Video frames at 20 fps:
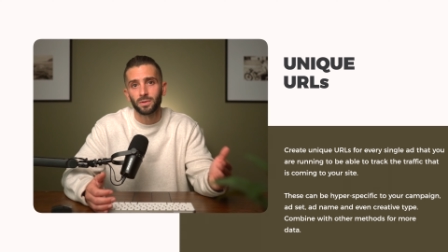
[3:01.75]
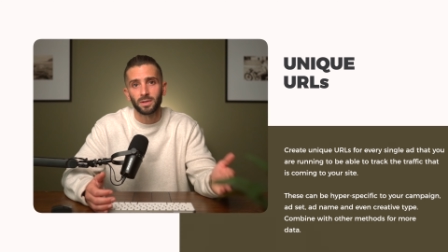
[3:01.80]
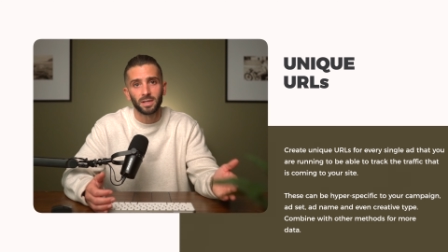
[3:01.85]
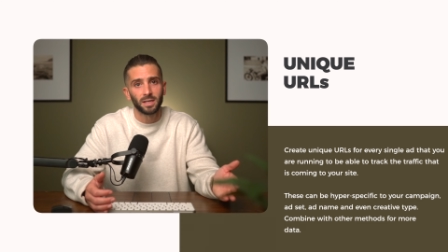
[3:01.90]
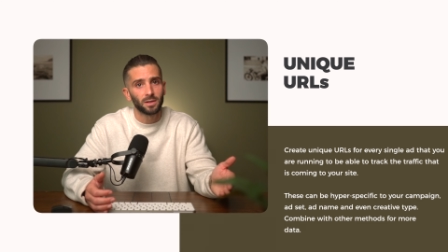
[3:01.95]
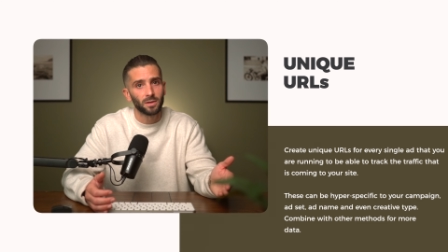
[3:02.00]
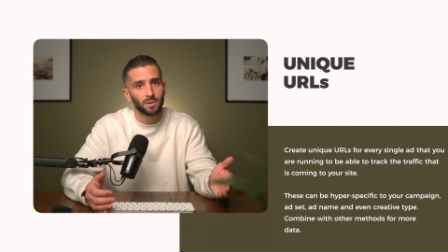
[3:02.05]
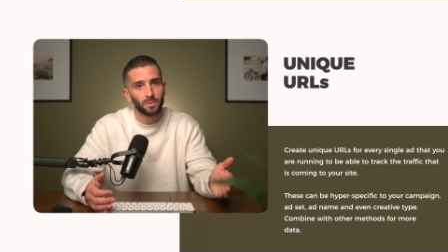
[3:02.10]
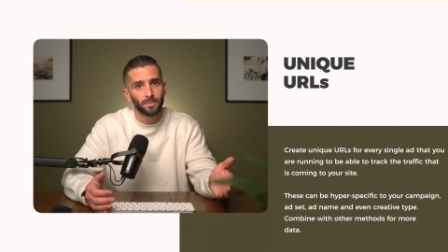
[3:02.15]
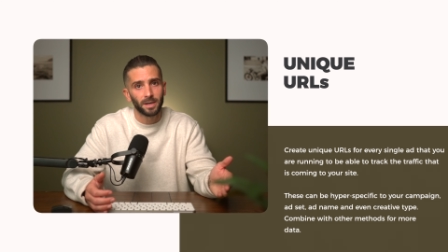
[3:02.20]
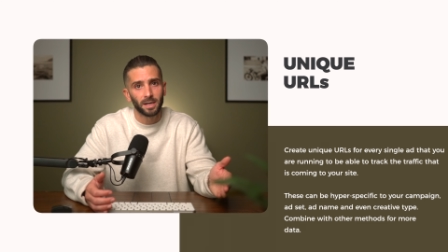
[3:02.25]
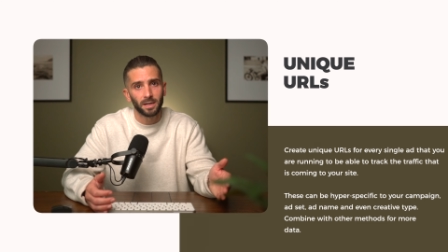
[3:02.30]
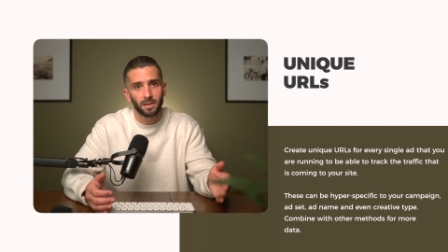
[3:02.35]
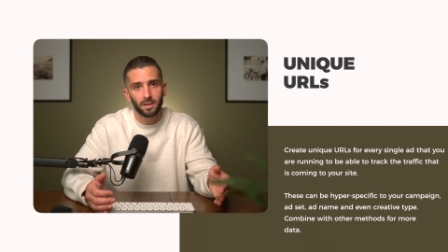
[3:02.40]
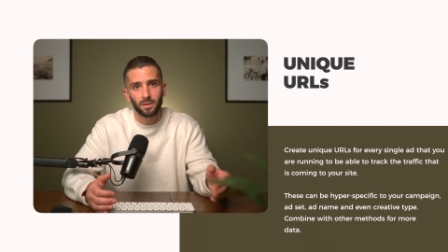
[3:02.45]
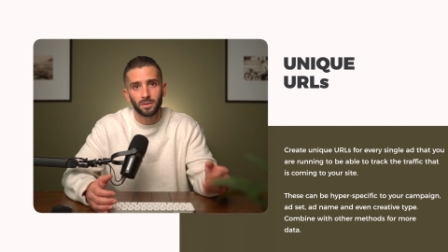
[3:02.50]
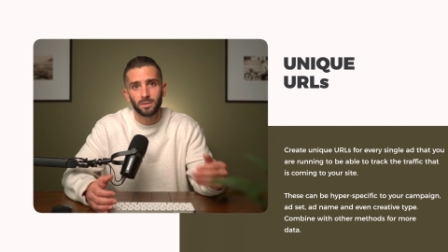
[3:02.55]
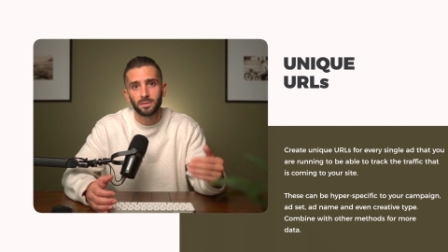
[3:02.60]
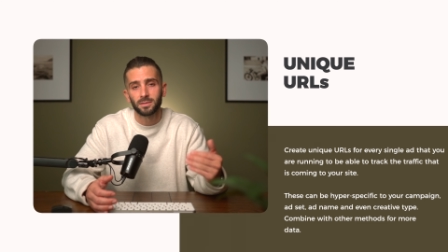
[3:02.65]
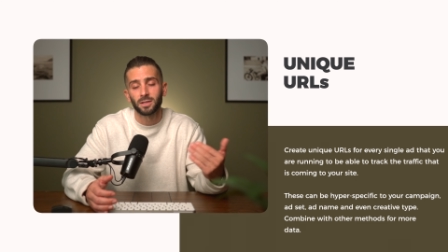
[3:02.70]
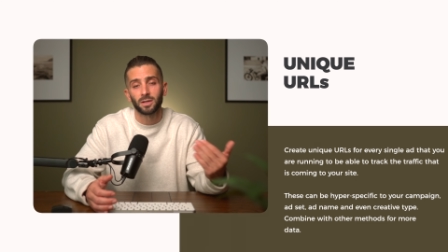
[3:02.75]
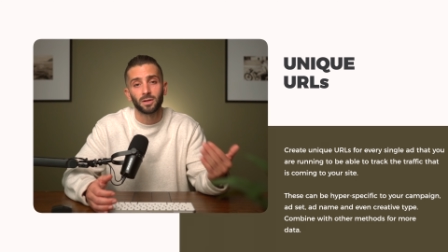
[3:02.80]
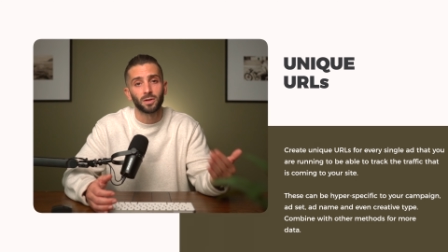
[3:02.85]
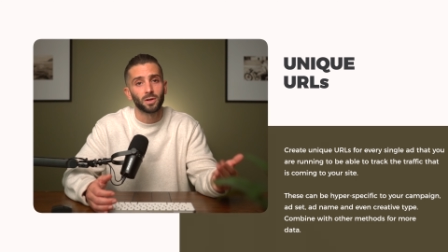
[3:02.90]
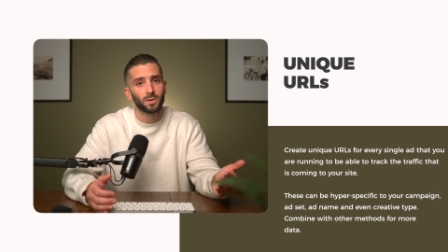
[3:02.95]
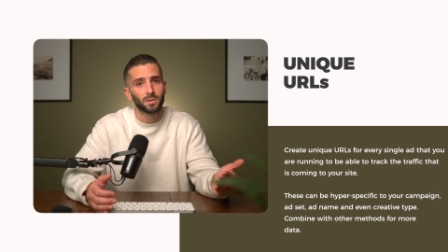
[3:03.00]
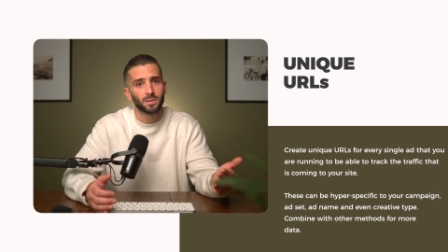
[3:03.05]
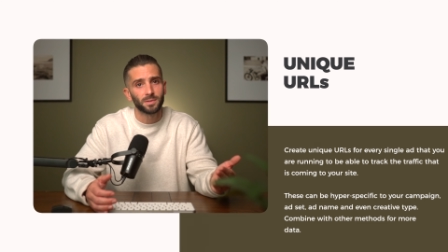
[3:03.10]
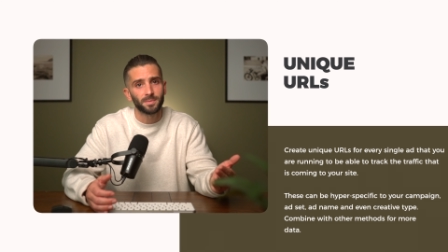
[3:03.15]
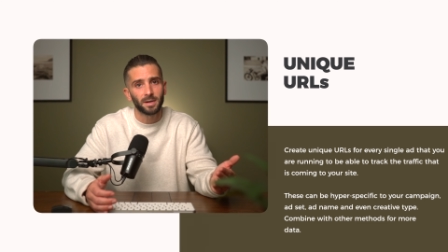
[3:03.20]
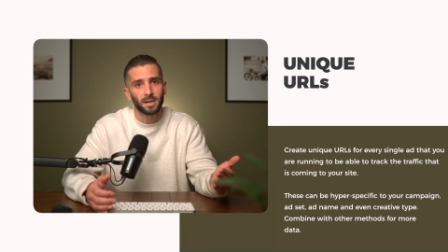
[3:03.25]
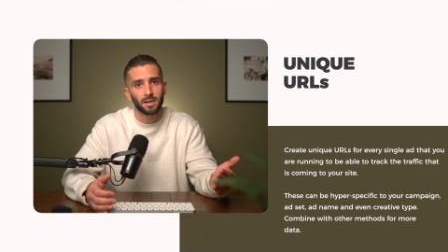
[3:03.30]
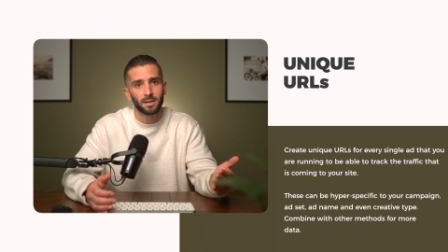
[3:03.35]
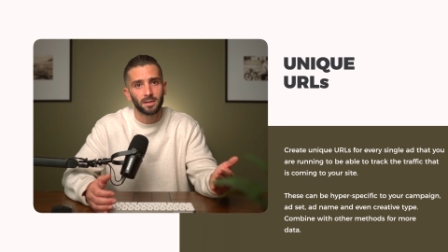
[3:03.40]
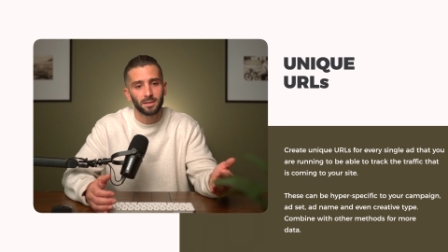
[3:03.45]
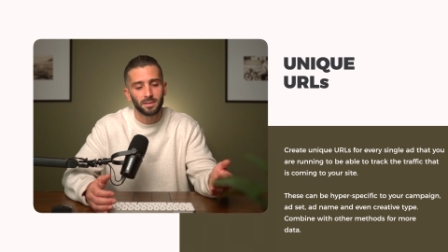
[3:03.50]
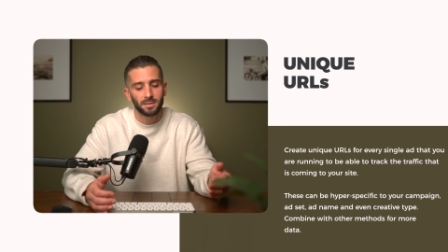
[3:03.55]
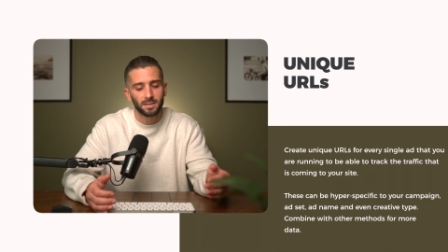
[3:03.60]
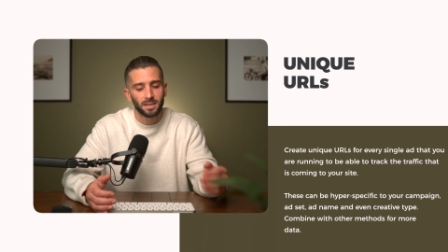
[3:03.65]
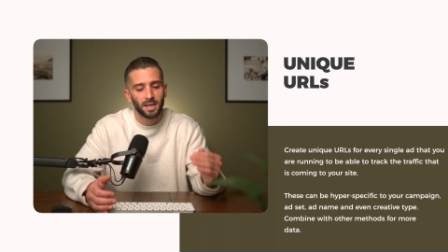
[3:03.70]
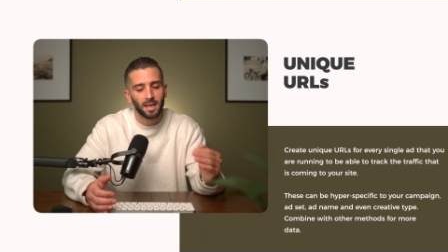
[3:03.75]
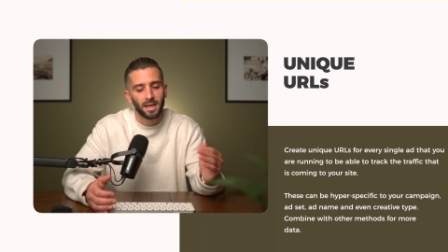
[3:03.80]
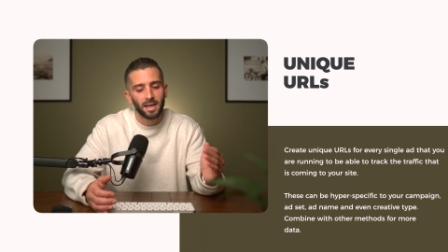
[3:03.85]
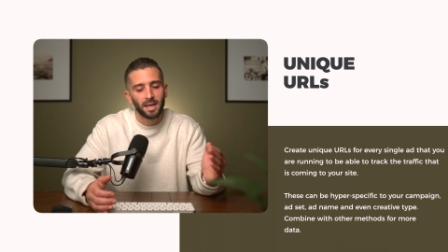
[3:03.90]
unique coupon codes or ghost products,